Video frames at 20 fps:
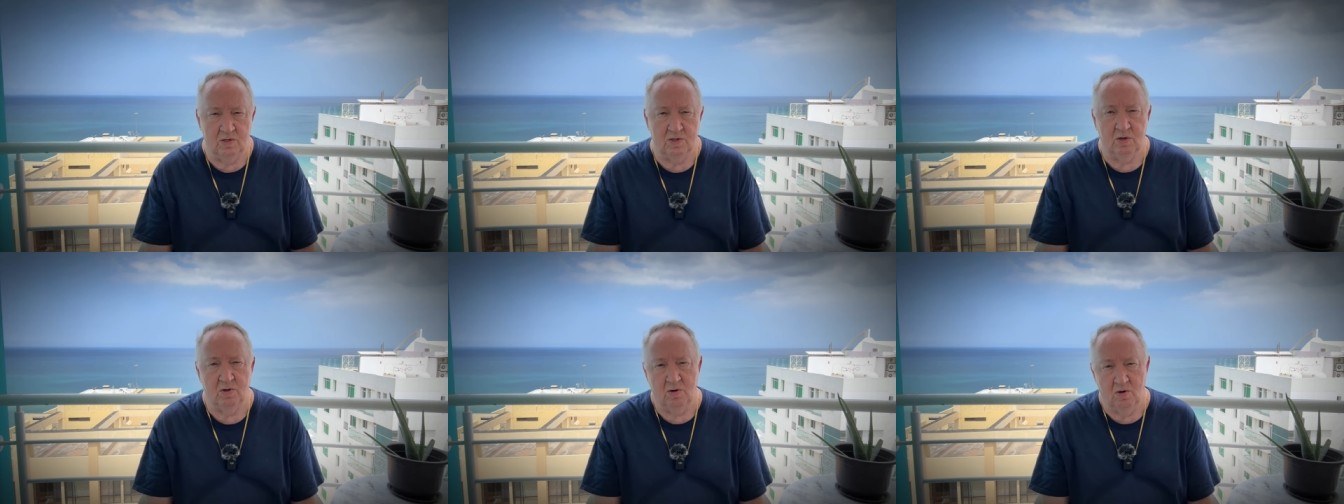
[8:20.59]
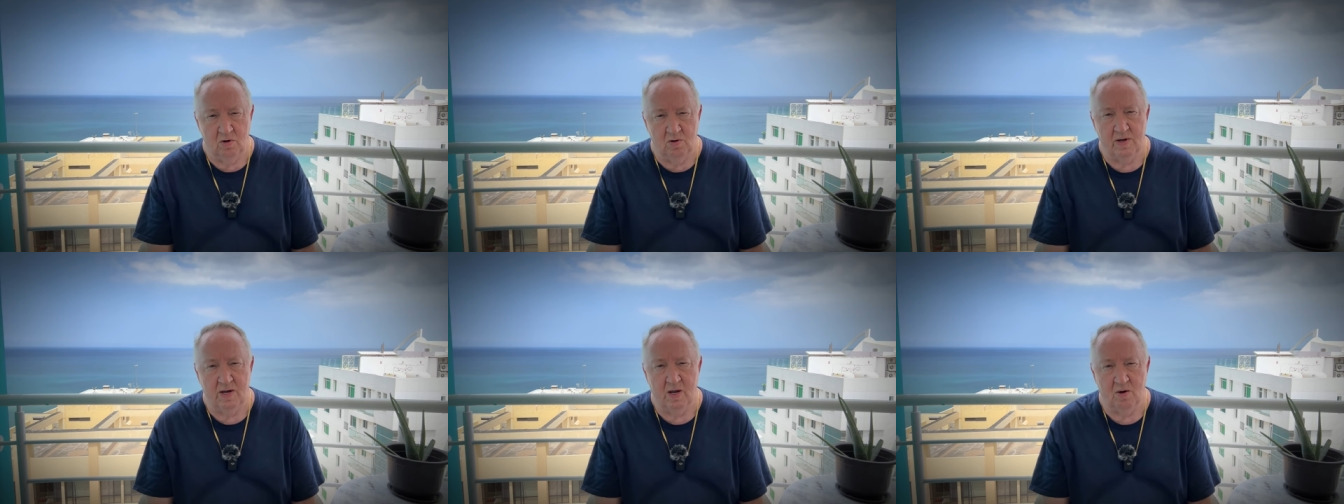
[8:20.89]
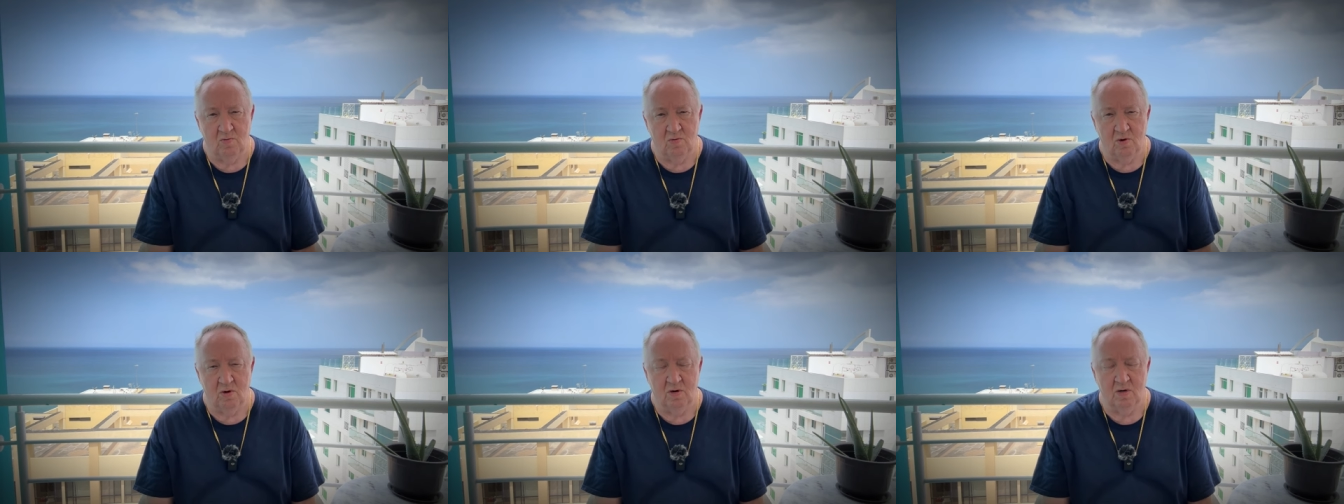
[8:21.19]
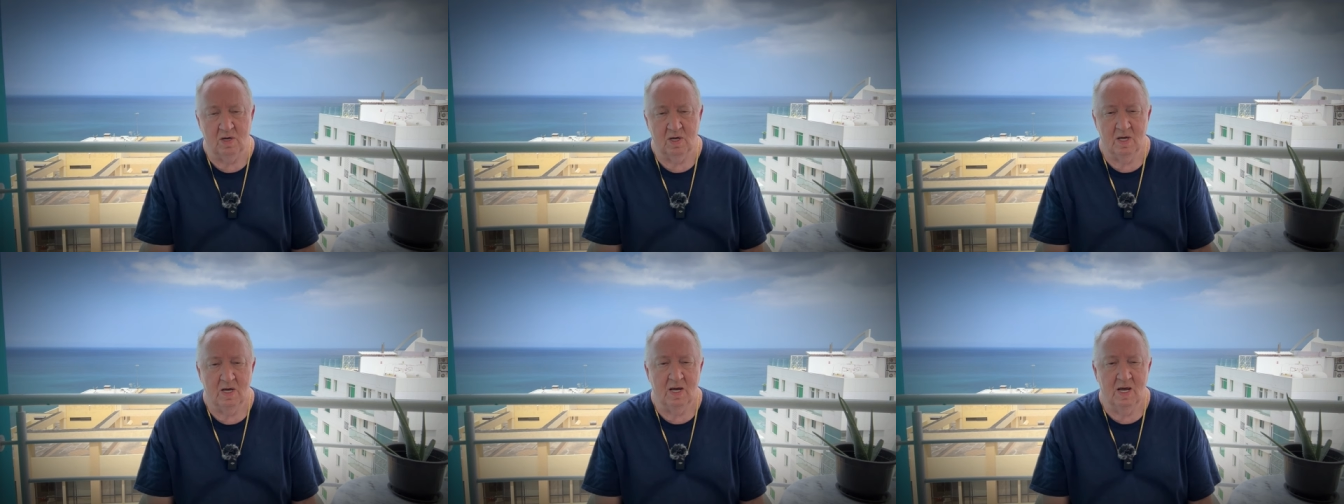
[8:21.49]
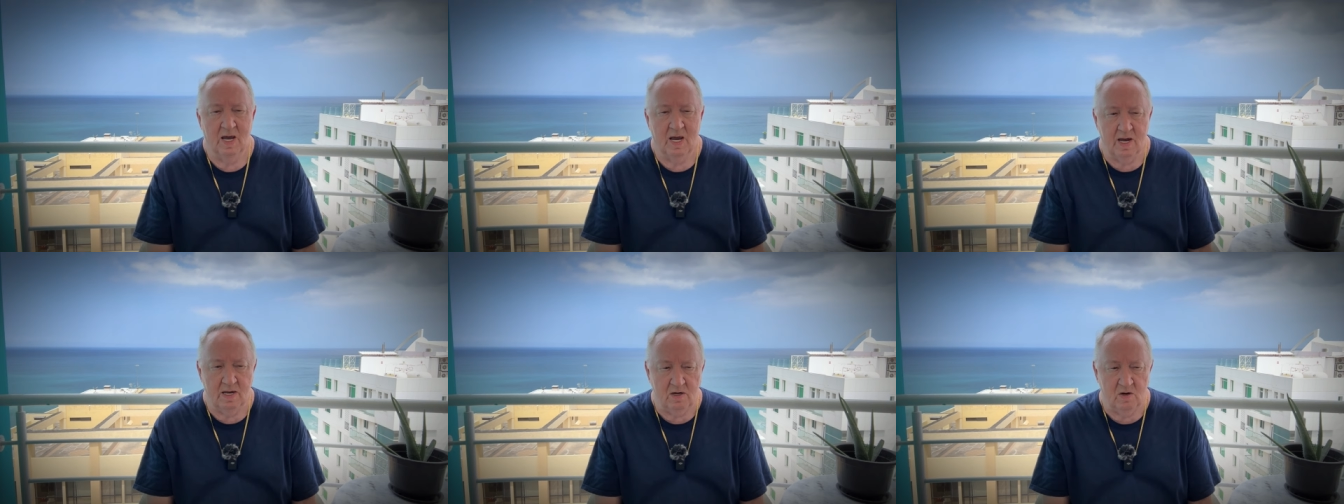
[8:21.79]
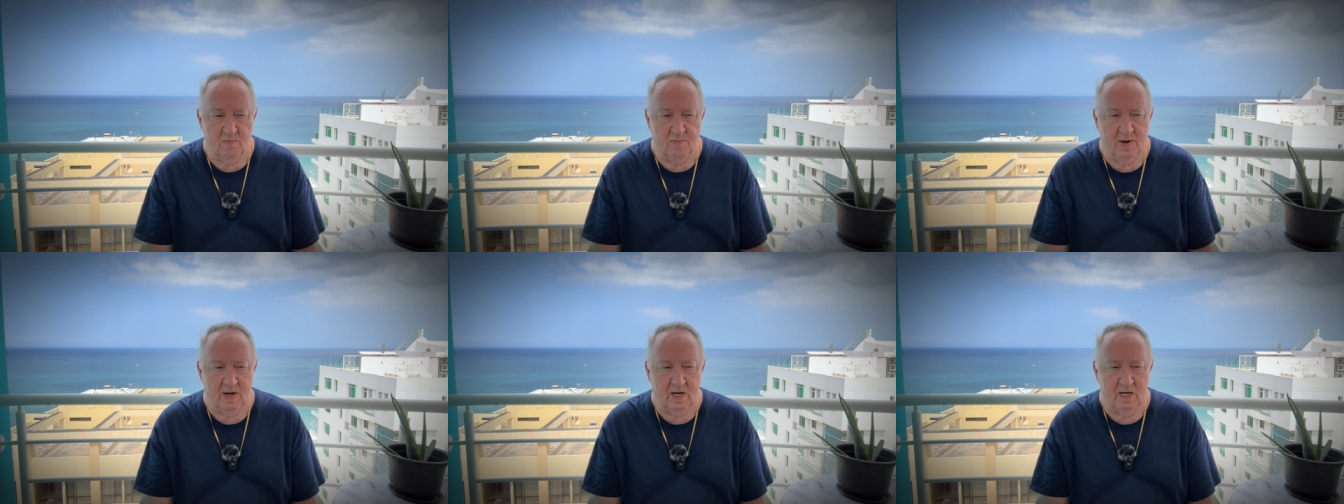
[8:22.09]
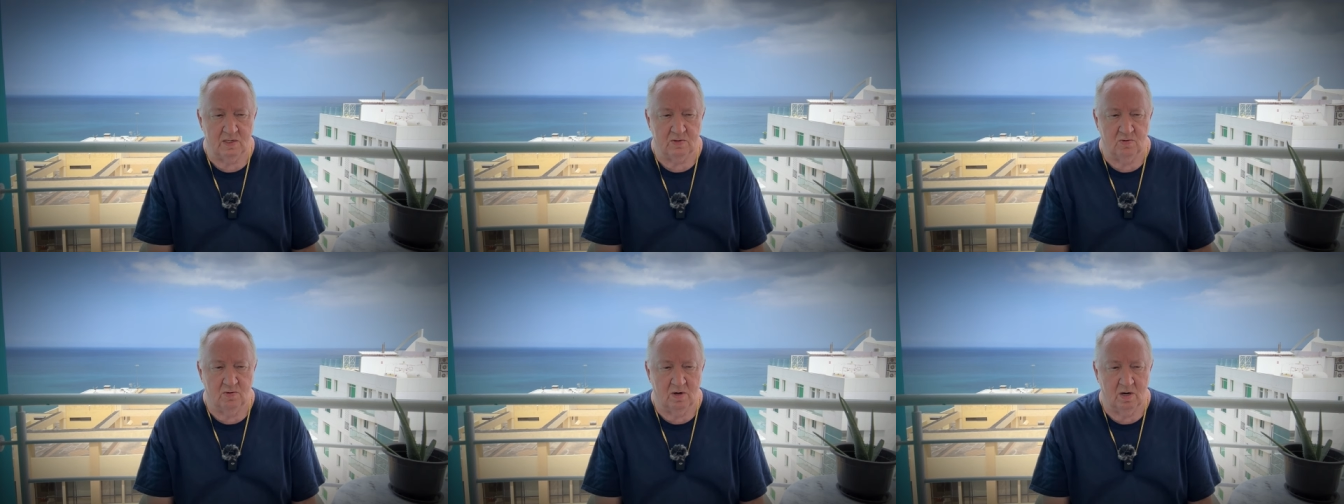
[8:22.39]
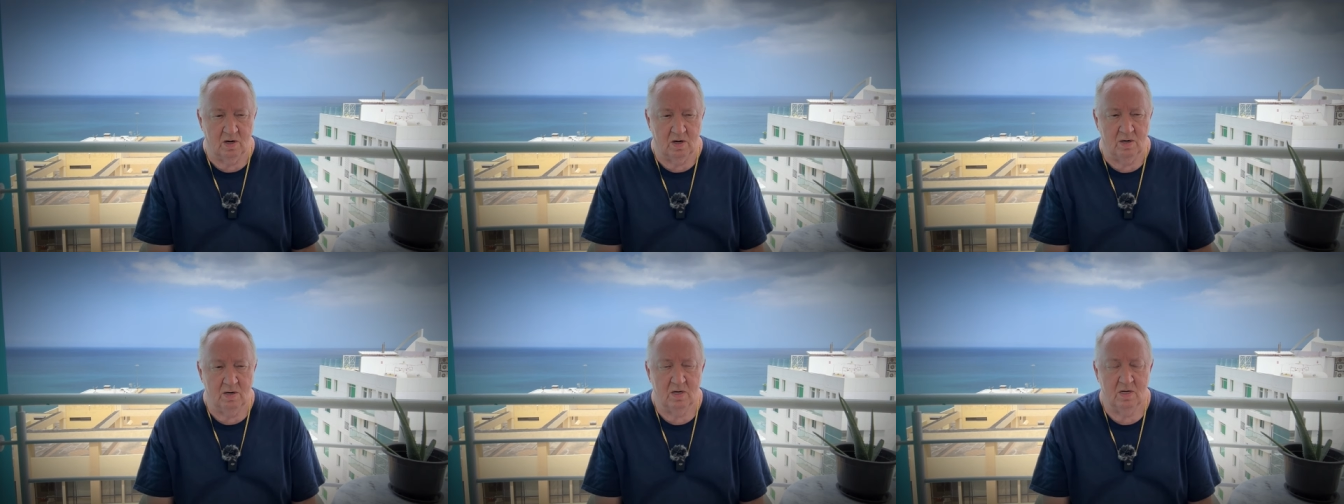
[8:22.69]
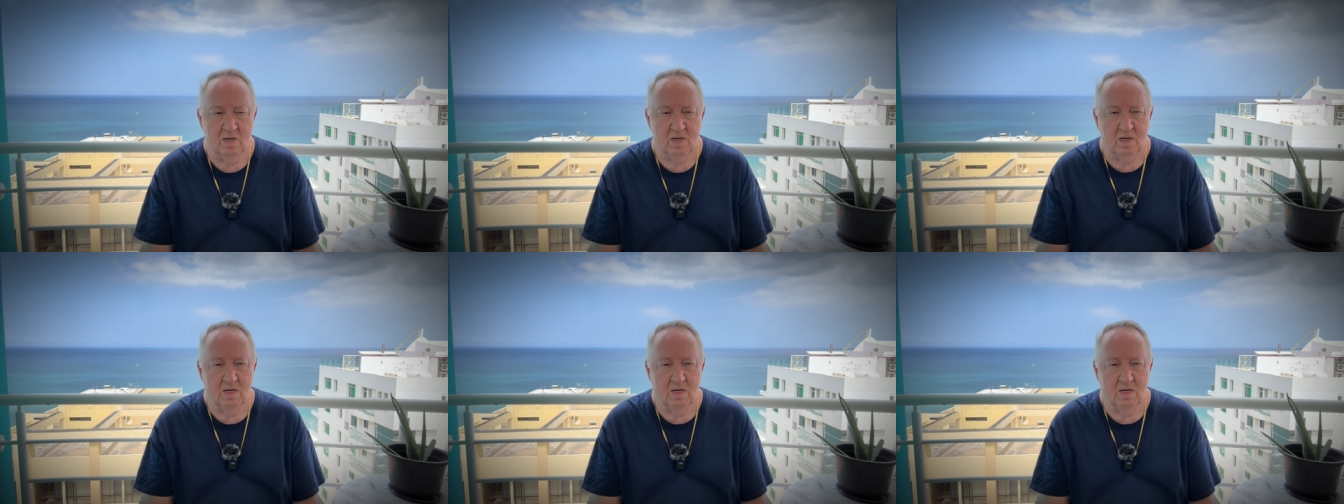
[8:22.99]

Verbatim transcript: to your network, and your password.